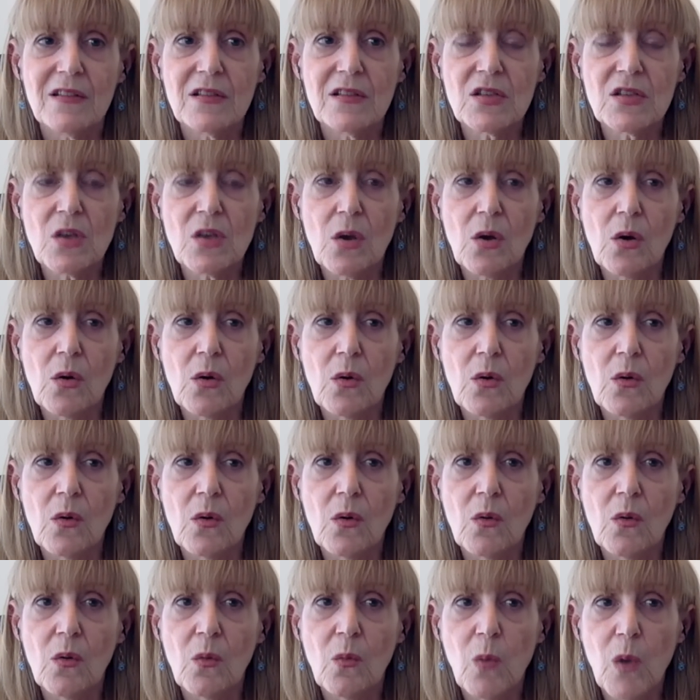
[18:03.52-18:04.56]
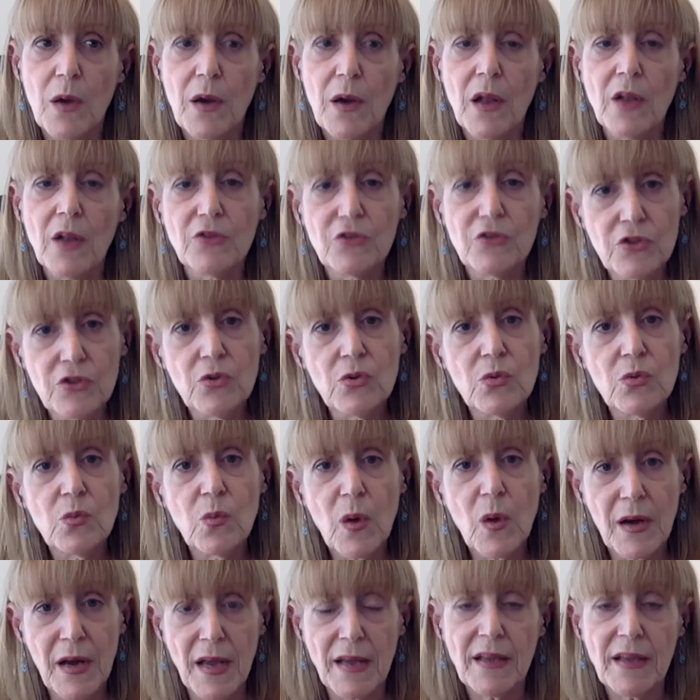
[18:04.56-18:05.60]
So what I'll do
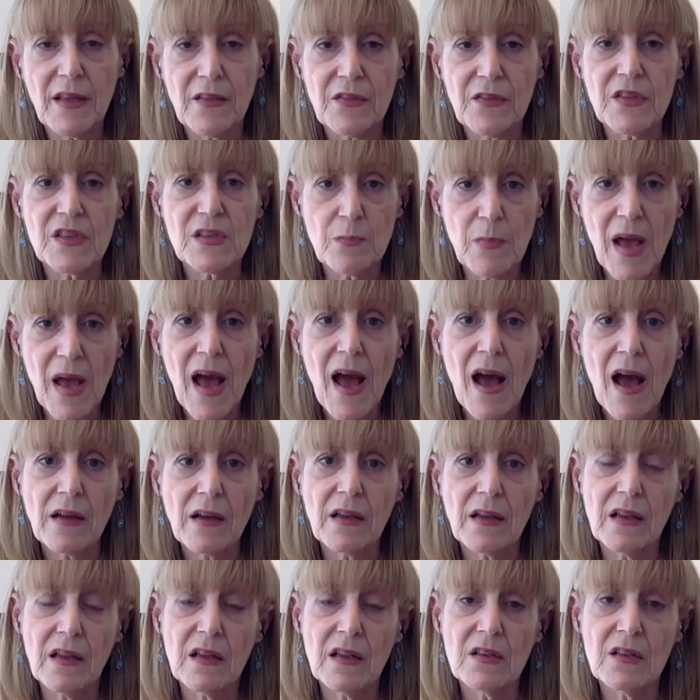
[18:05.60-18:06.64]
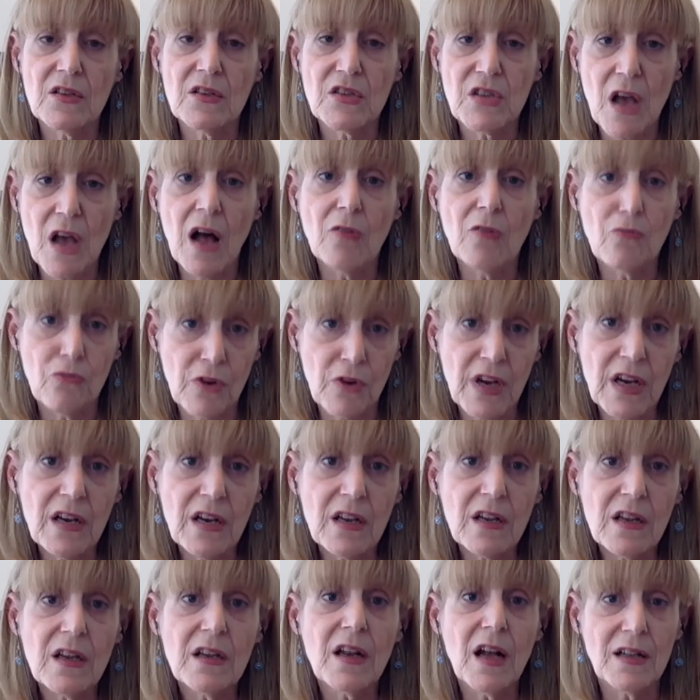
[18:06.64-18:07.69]
when I get this back is I'll read
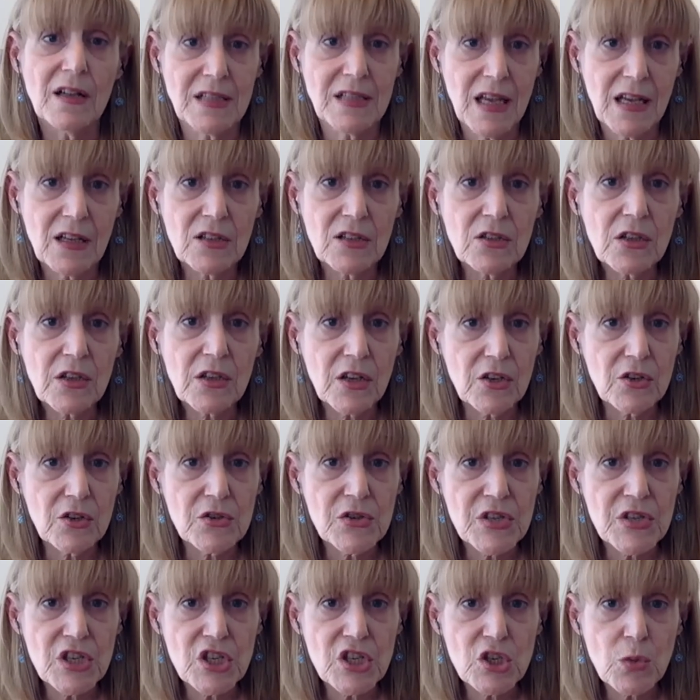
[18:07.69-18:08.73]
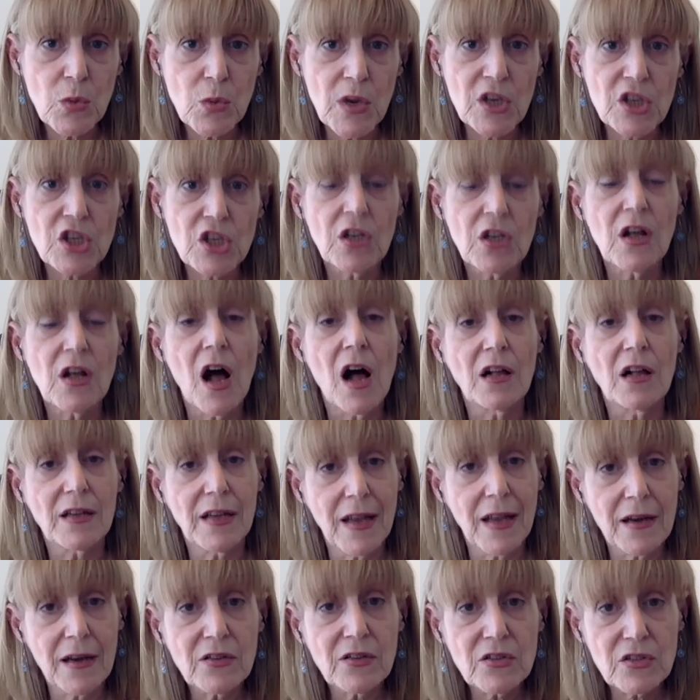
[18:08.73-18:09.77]
it, I'll take a look at your situation, I'll
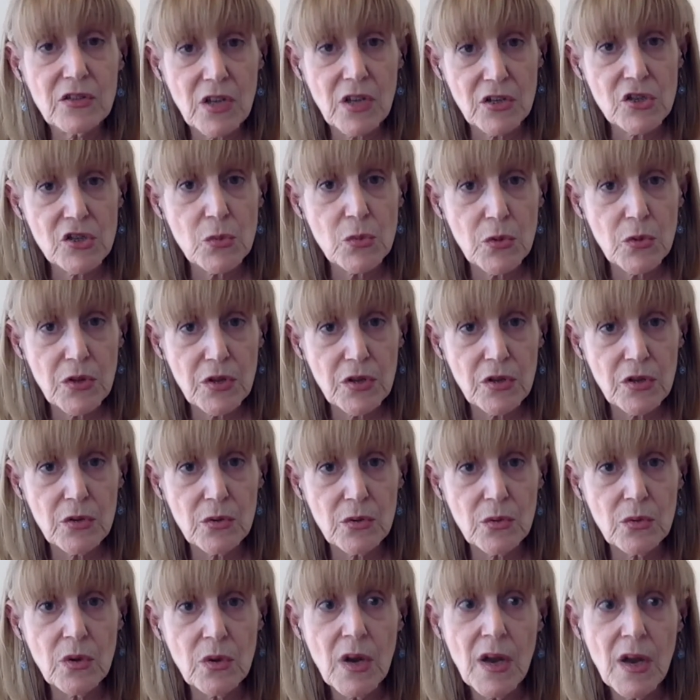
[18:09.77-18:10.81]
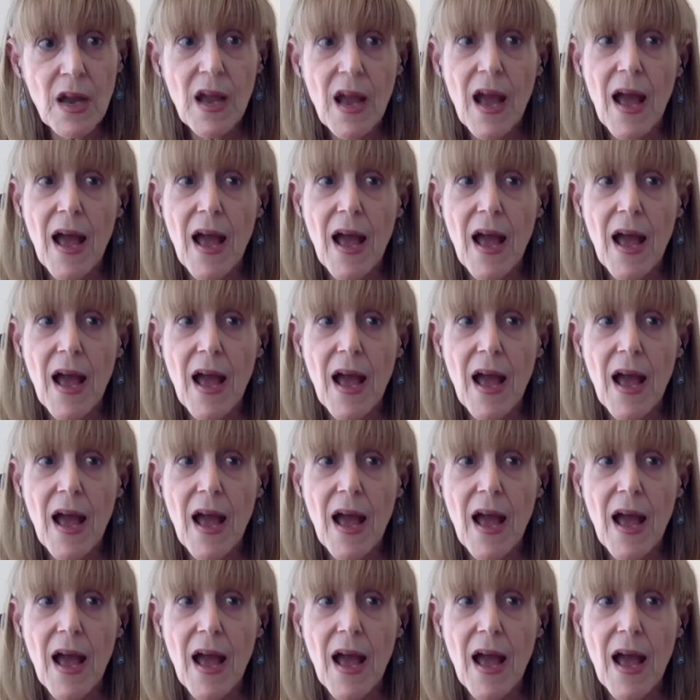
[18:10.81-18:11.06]
get in touch with you,